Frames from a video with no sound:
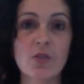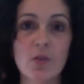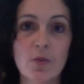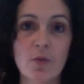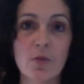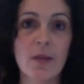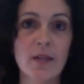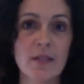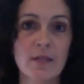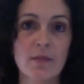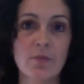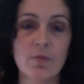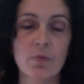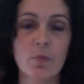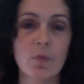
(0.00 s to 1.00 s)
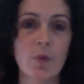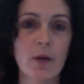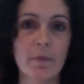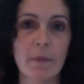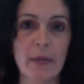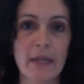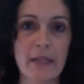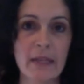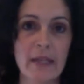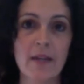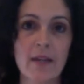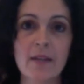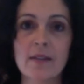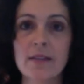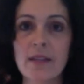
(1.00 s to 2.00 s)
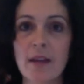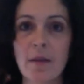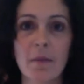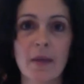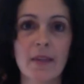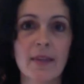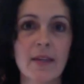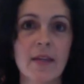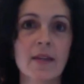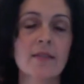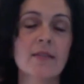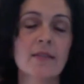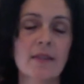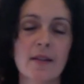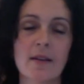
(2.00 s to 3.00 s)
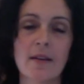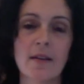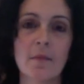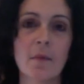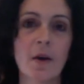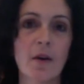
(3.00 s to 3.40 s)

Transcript: So that's one big thing. Second big thing is time.